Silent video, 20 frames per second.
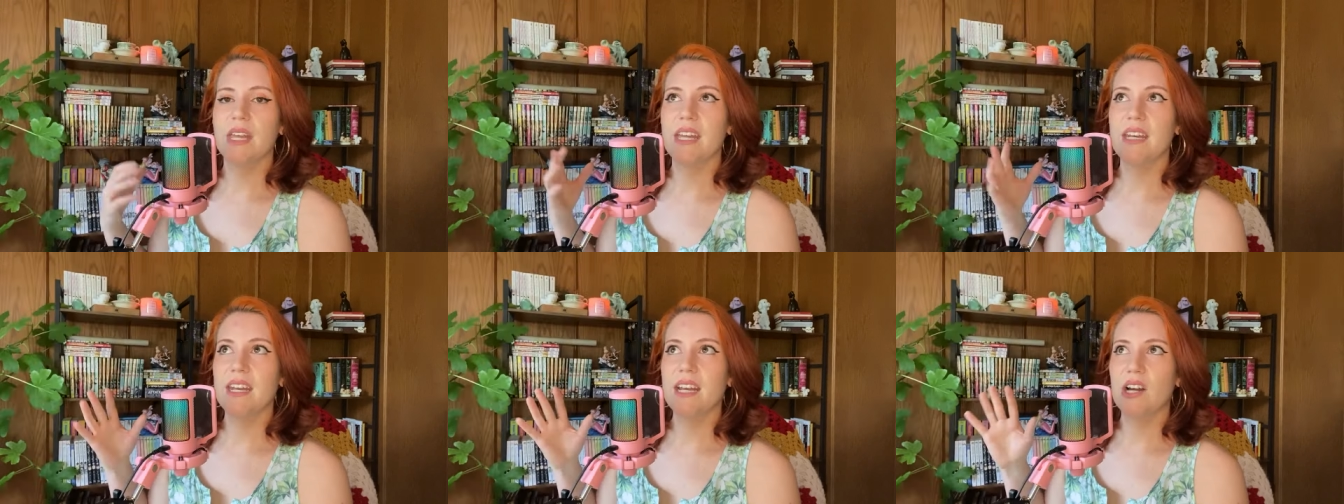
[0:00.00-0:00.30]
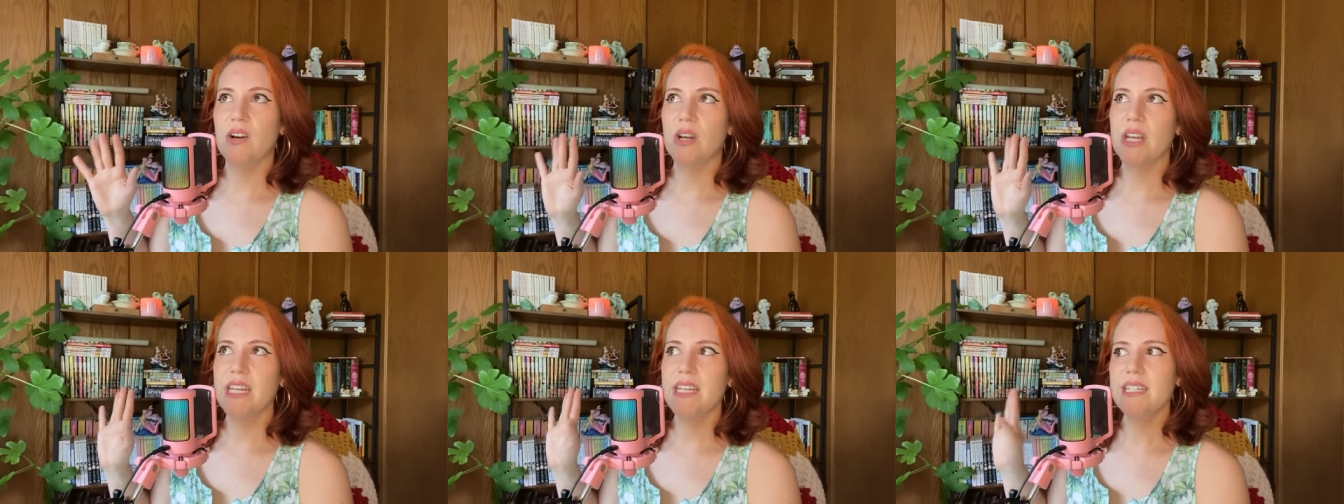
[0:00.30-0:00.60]
And
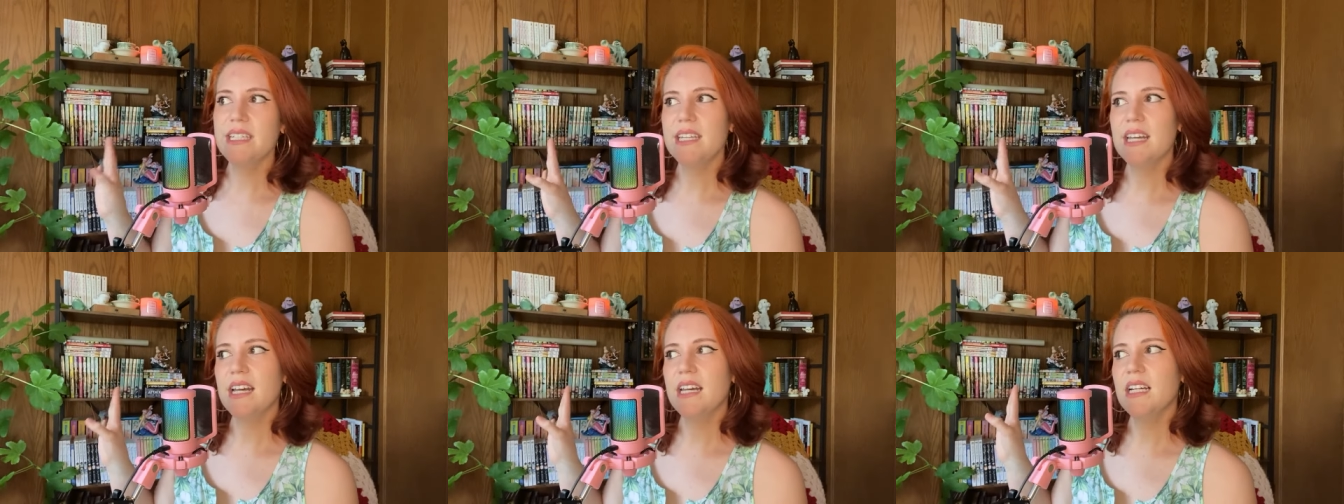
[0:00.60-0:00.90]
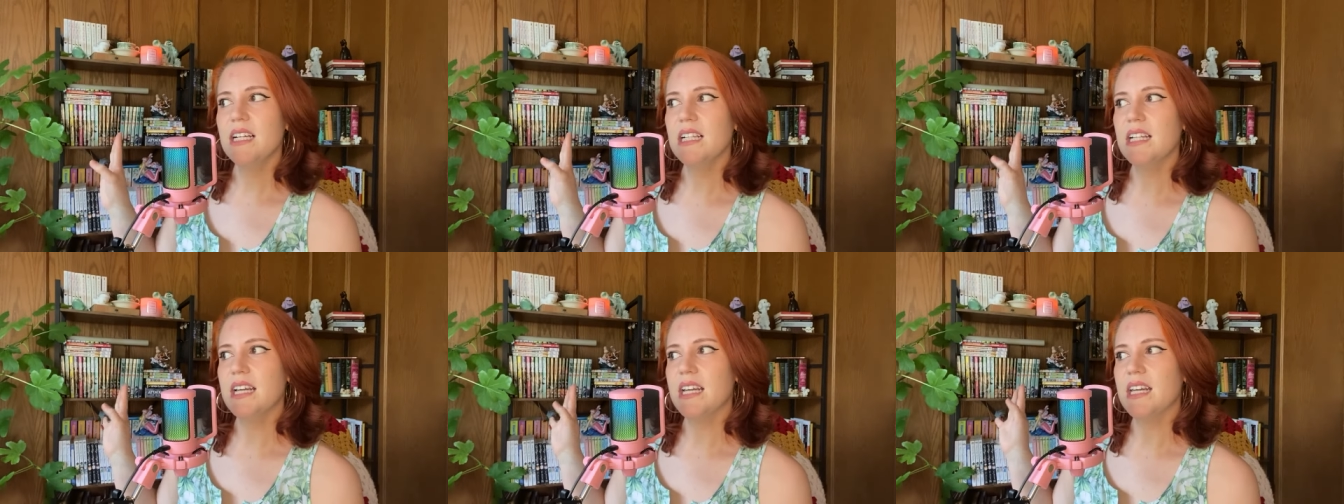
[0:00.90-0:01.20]
now he's
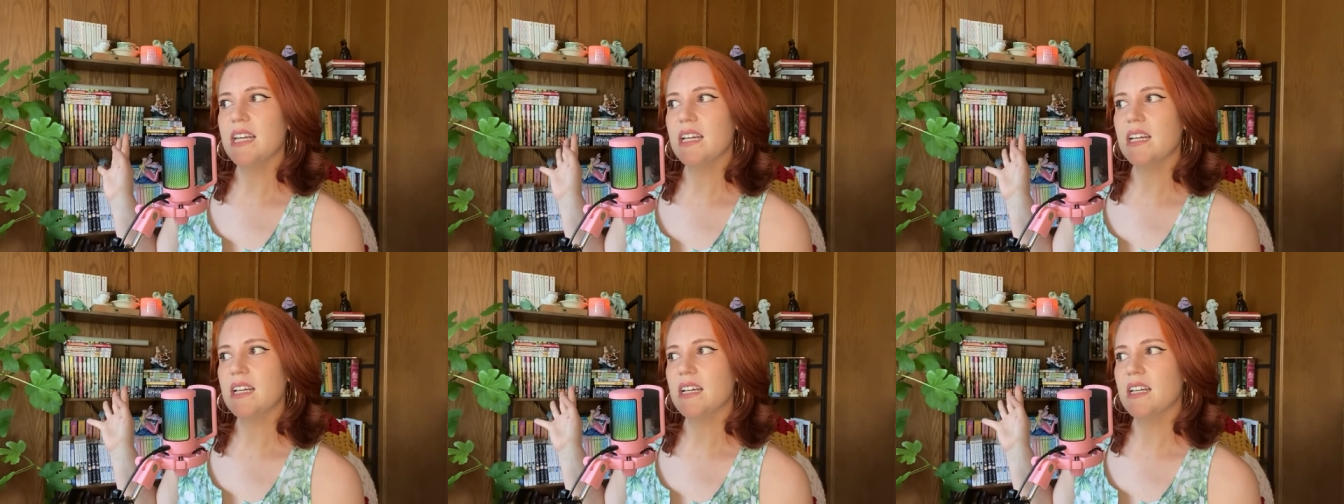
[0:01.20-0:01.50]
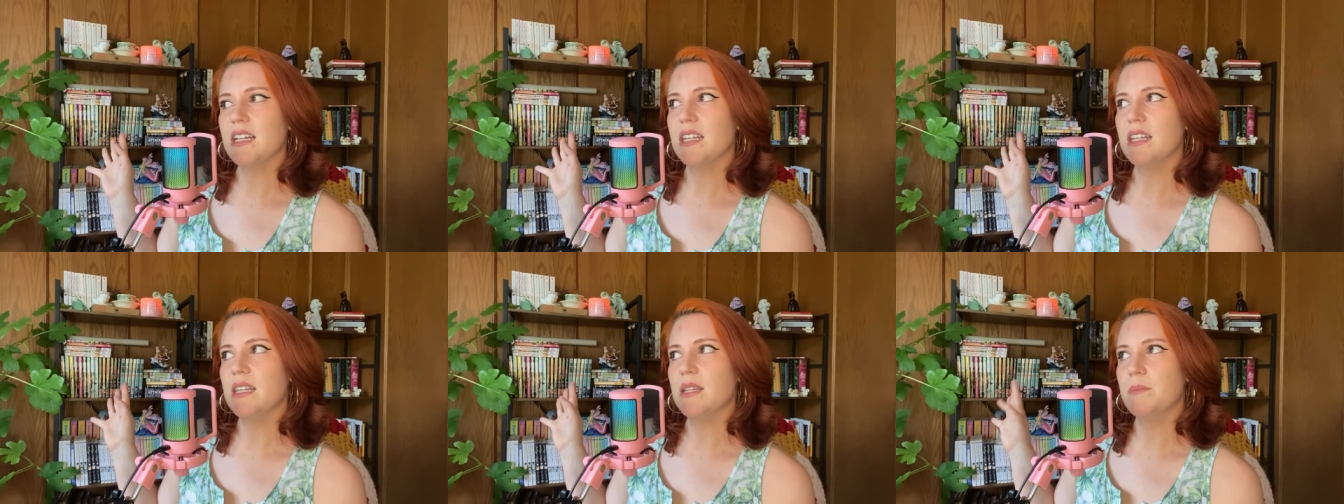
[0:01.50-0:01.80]
kind of like
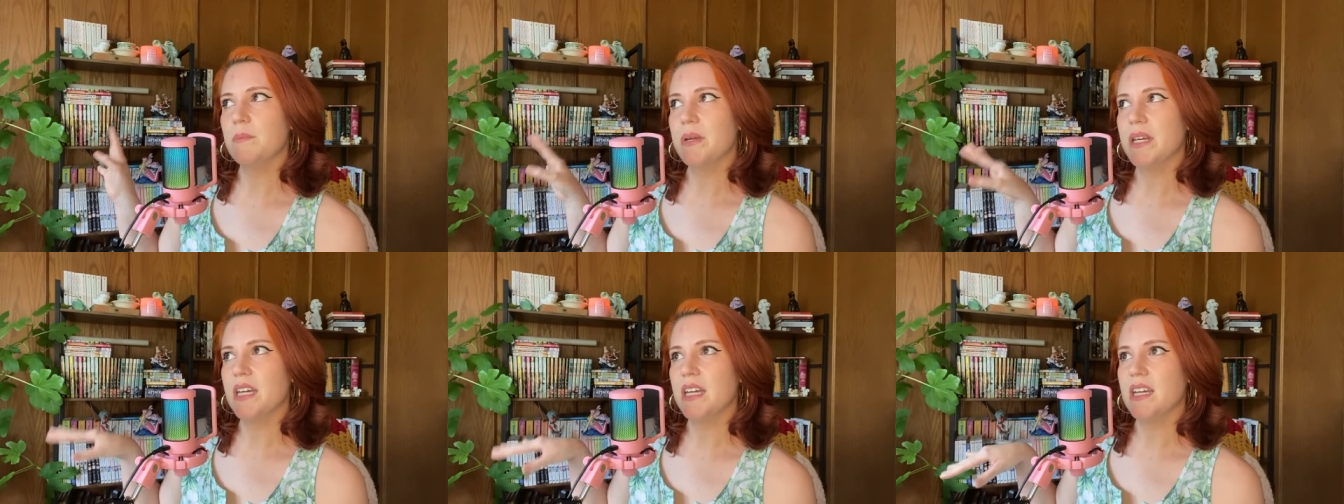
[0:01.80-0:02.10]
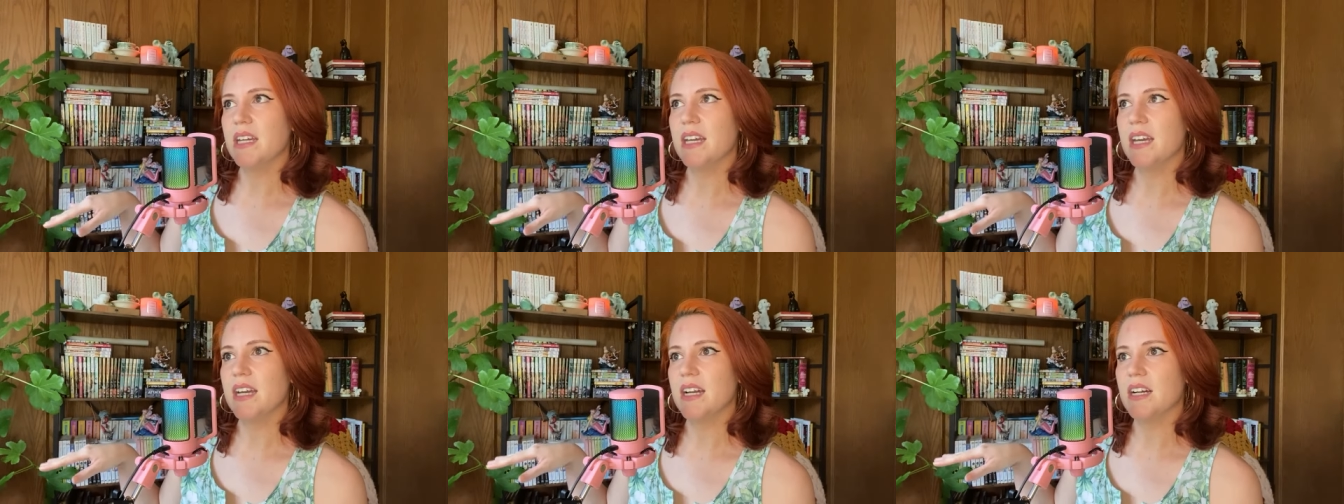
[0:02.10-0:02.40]
the
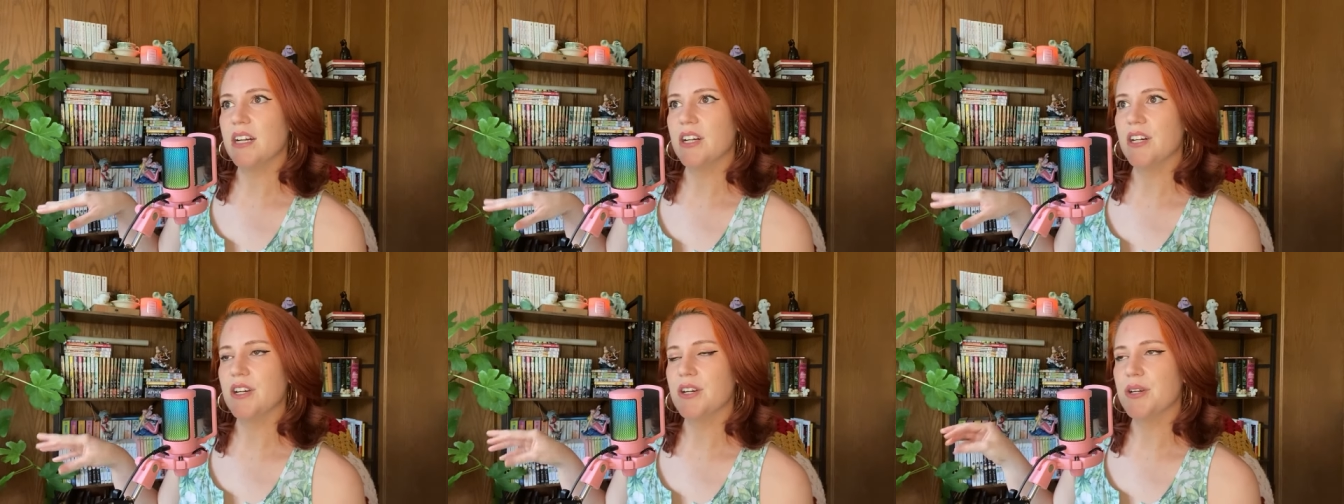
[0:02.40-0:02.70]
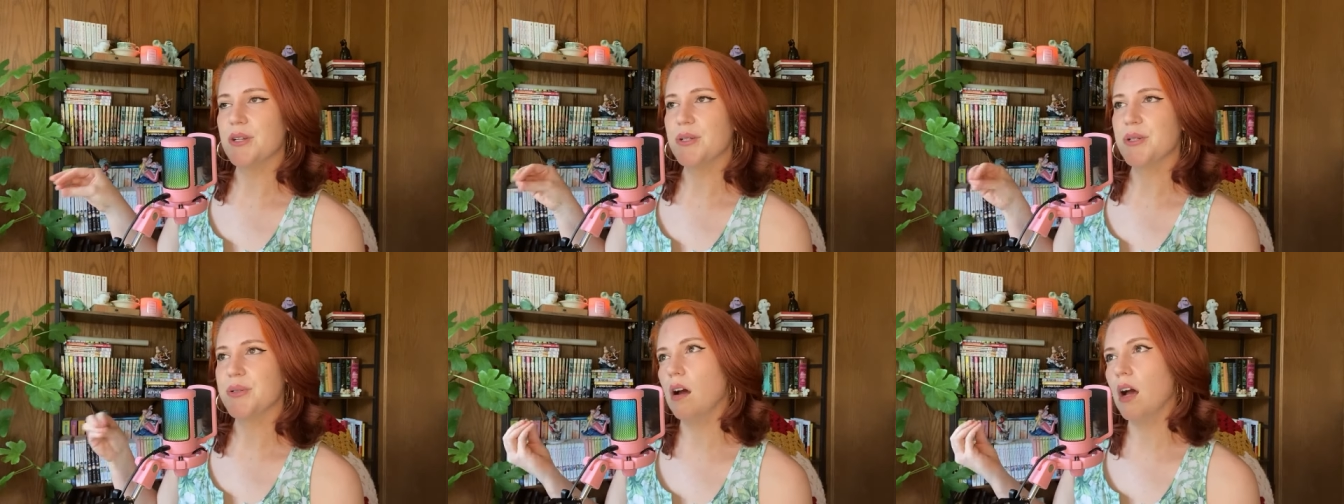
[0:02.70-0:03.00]

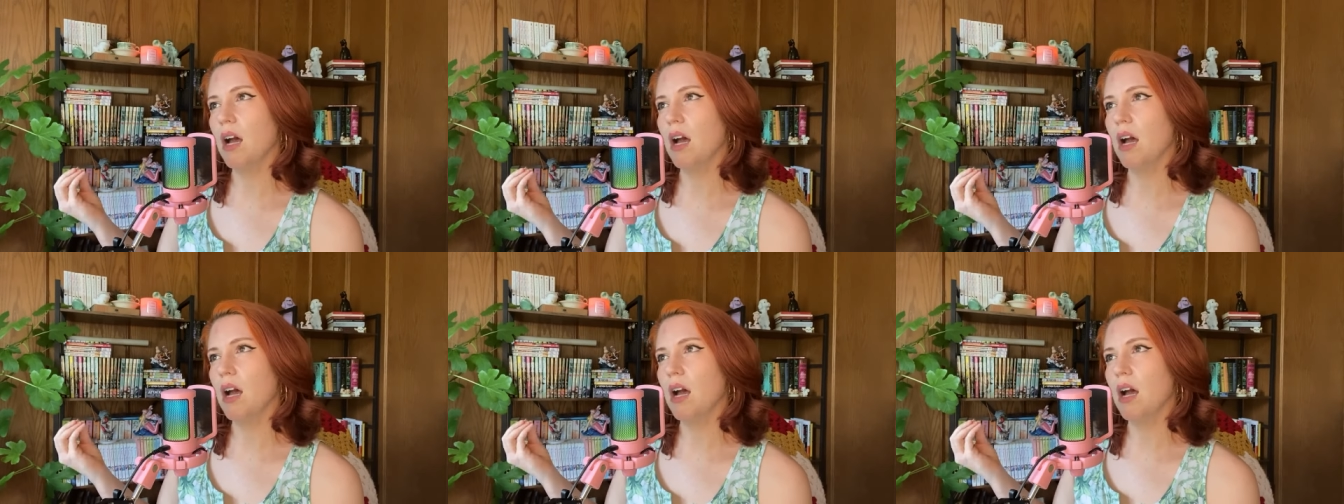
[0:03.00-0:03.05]
pink-haired,